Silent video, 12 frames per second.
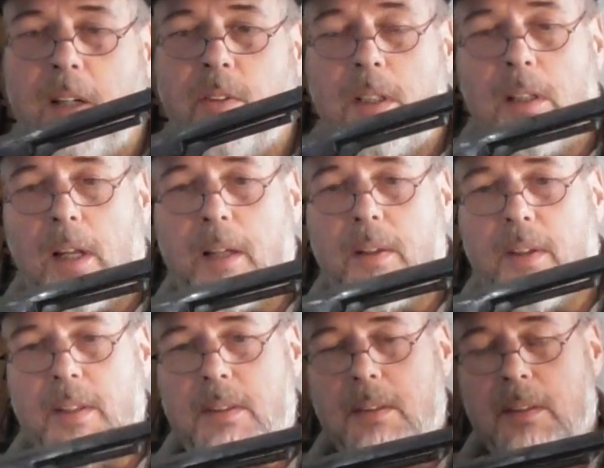really like
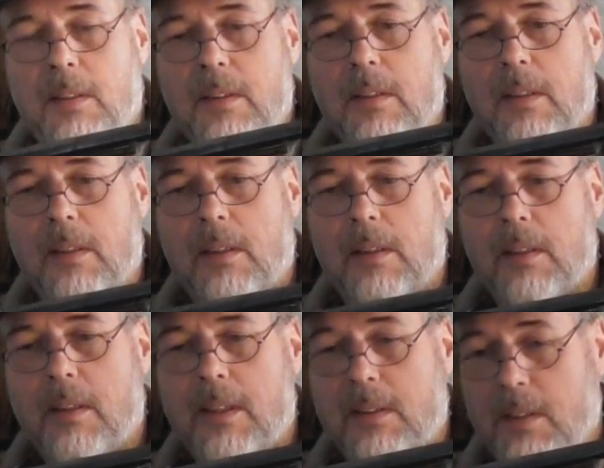this, these